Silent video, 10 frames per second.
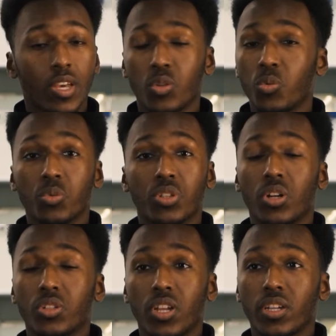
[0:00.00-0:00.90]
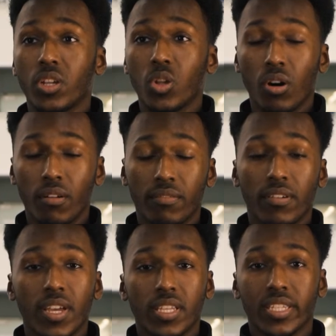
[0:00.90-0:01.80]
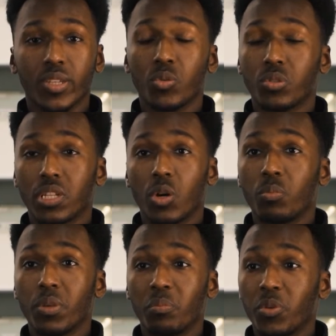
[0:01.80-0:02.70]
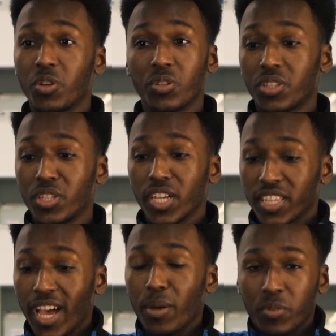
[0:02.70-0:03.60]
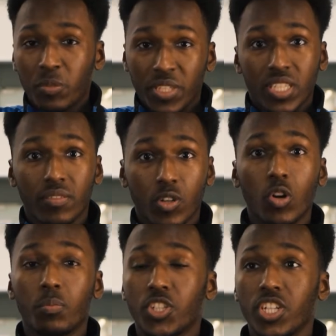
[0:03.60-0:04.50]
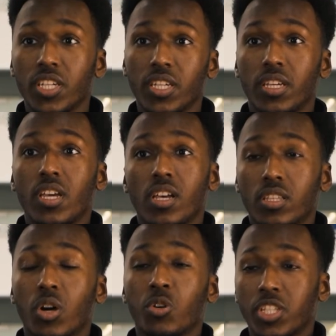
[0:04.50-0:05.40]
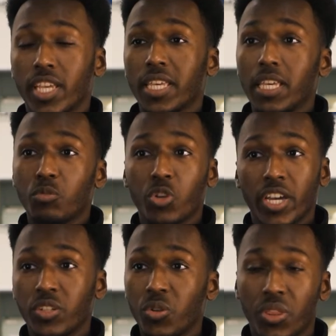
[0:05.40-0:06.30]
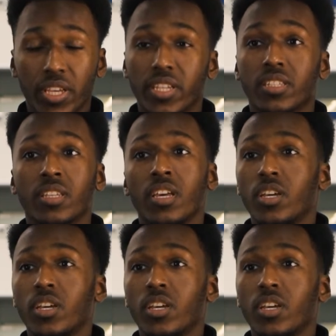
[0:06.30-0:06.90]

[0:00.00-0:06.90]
You'll start to learn a lot of skills that will be beyond that specific opportunity. So I'll say keep trying new things.